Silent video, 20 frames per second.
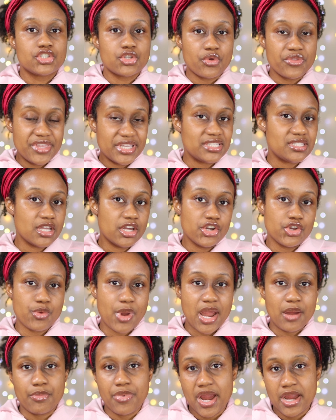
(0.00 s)
So this under
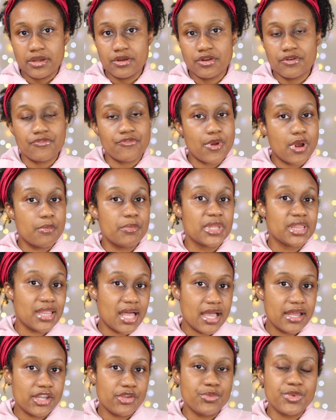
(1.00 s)
eye brightener from
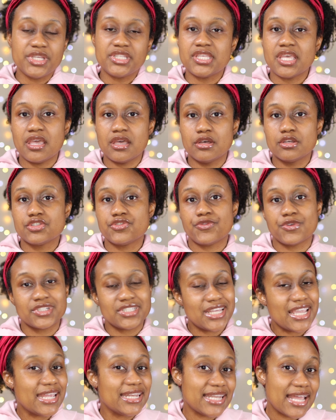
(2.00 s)
Milani retails for
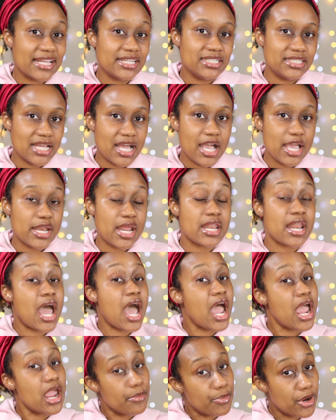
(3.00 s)
$10.99, and
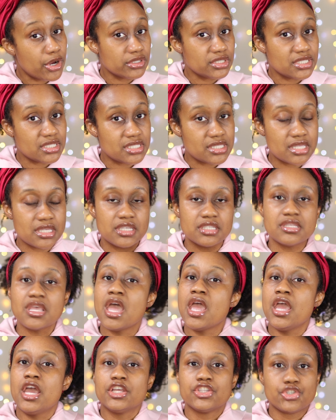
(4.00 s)
I purchased this
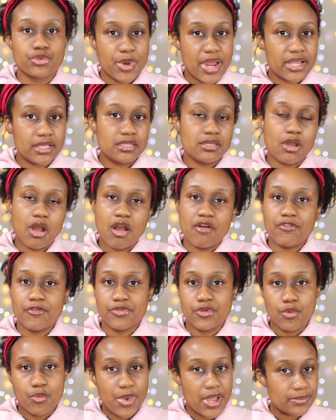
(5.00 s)
directly off of
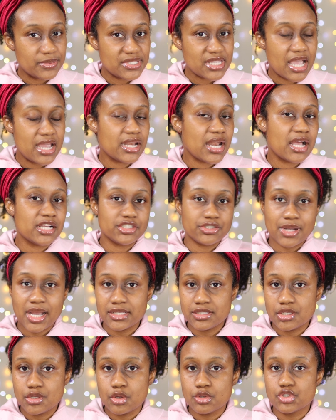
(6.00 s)
the website. I
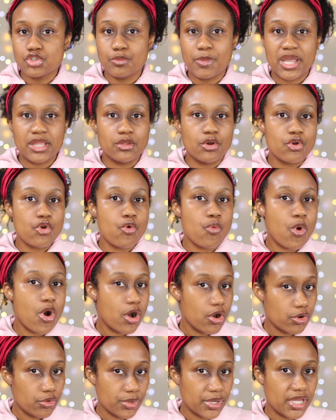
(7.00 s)
tried to go to my local
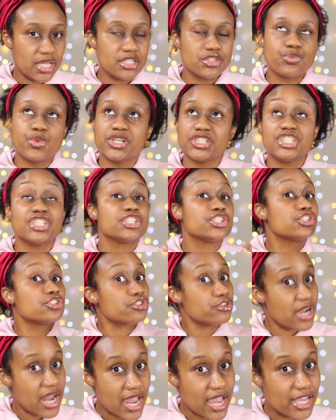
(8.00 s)
Walgreens, which is
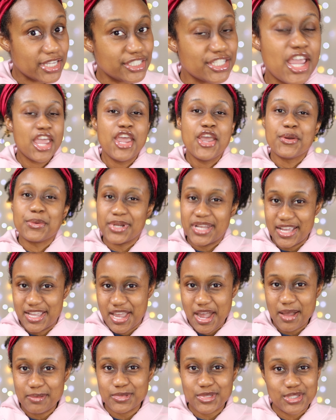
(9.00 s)
trash when it
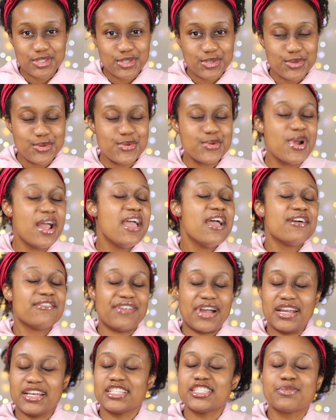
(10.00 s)
comes to
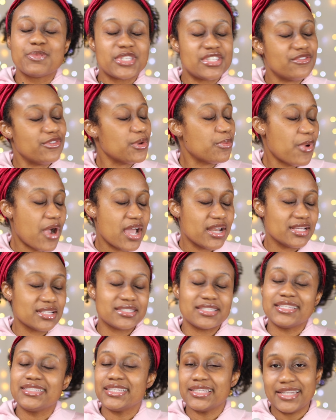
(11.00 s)
finding specific products.
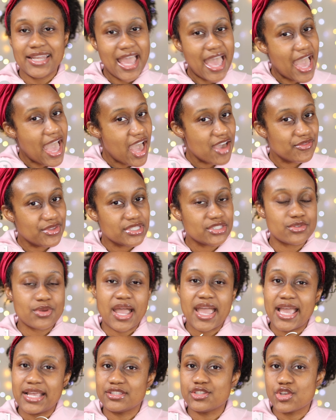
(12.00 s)
It didn't have it, so
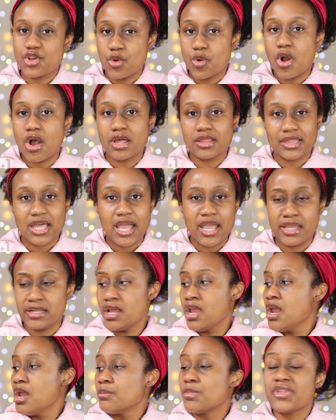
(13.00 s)
I had to go online,
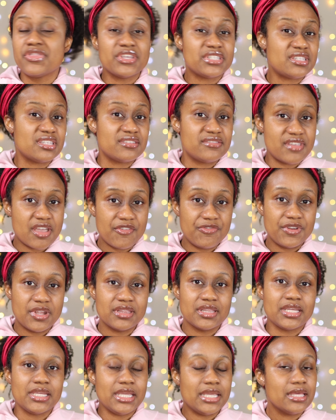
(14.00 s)
but this is
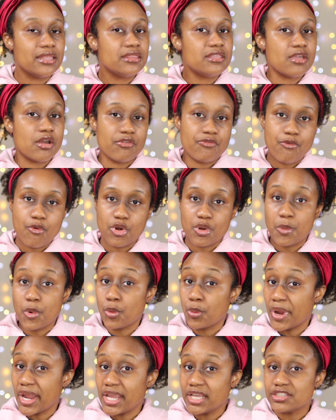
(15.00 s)
definitely in the
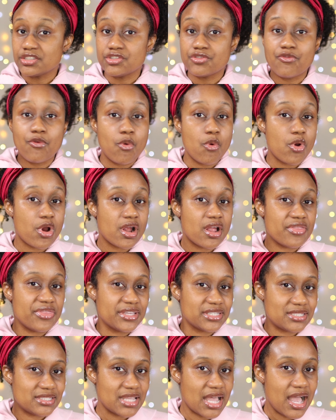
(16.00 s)
affordable range for
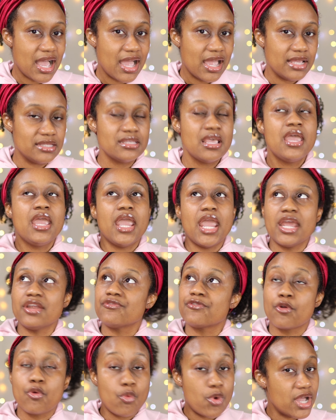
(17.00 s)
the size
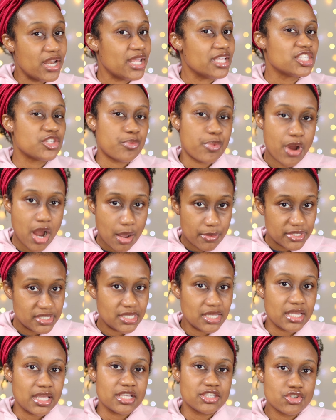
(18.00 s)
and for what it's
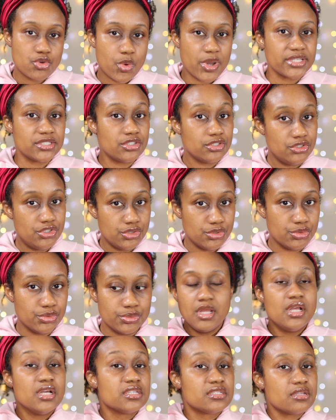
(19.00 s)
promising it's going to do.
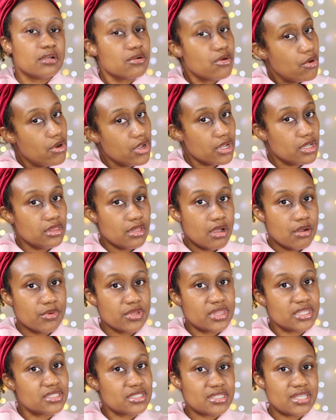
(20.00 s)
So going along
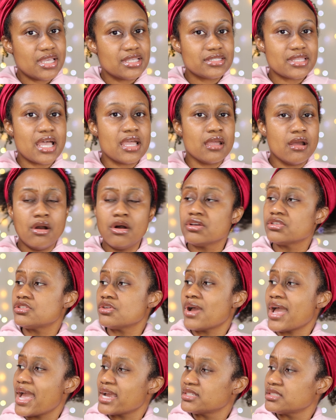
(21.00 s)
with this test, I also
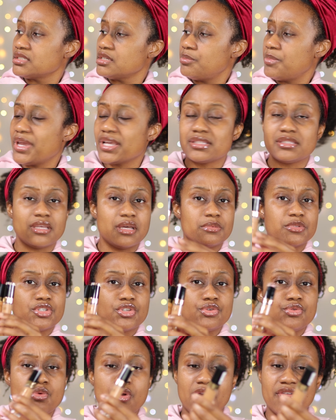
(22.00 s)
actually picked up
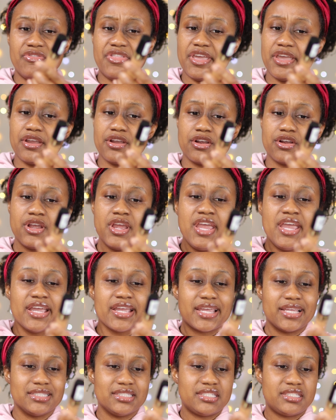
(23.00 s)
2 of their
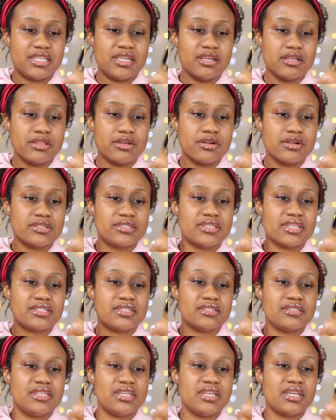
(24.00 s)
concealers. This
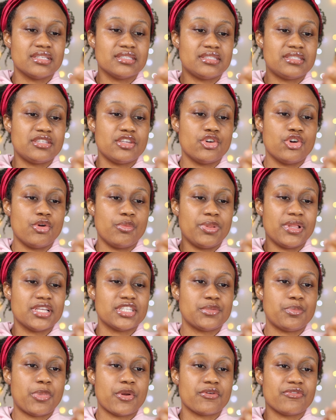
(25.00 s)
is the Conceal
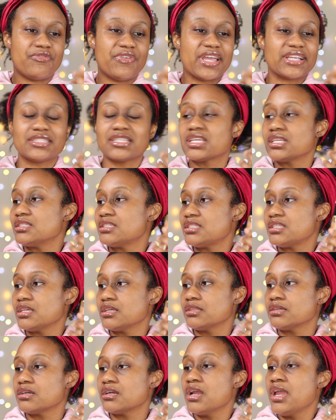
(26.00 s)
Plus Perfect
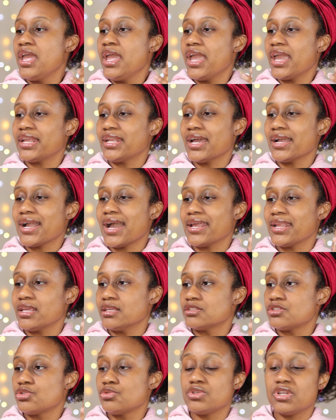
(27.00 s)
Concealer, and I got it
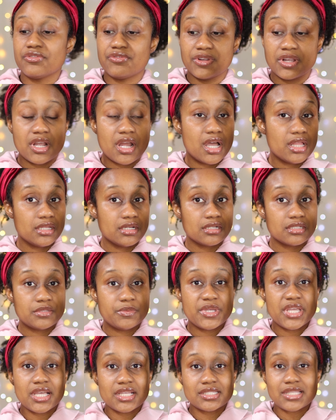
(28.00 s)
in 2 different colors
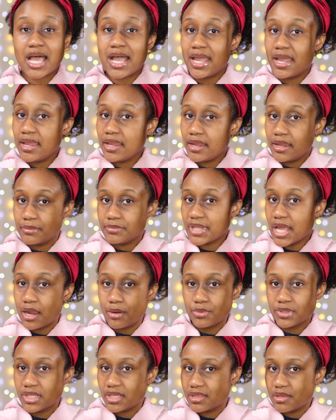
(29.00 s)
because I am not
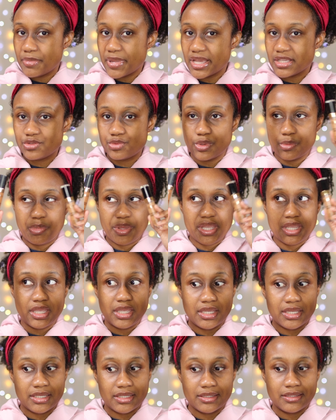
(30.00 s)
really the best with
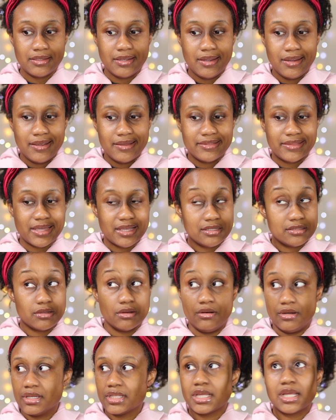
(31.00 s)
picking things
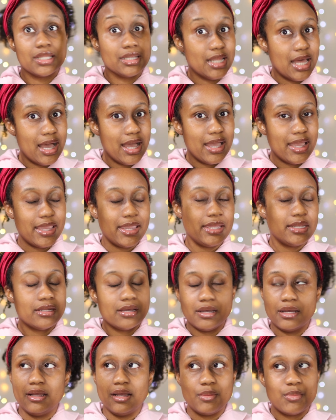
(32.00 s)
online
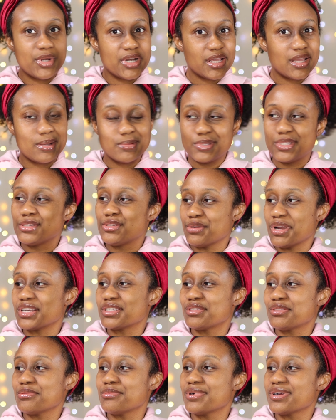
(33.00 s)
when it comes to
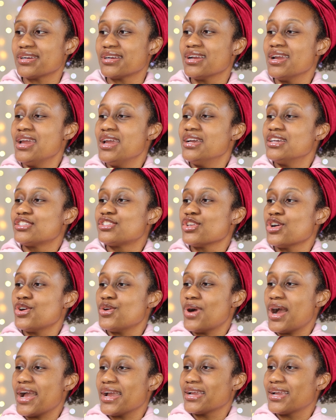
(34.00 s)
drugstore.
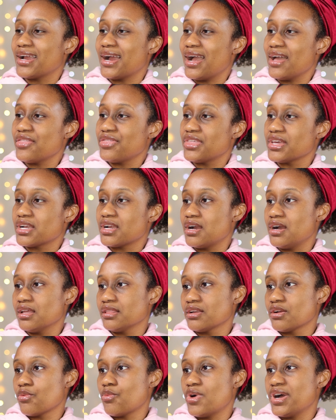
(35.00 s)
So I got the
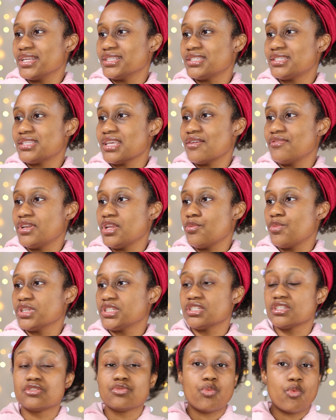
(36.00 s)
color 170,
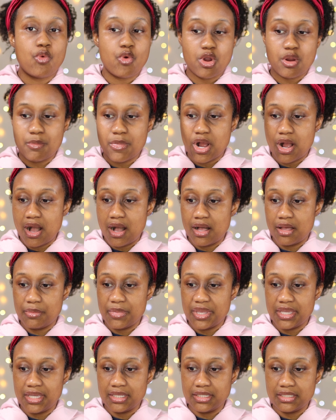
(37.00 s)
which is Warm
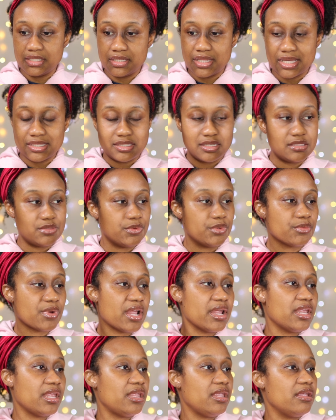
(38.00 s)
Almond. That's this one
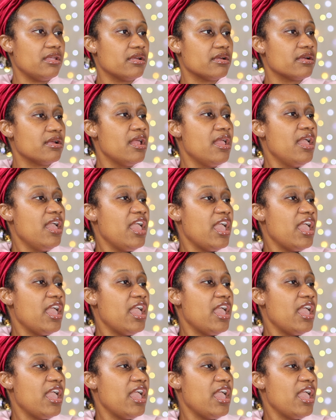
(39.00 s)
right here.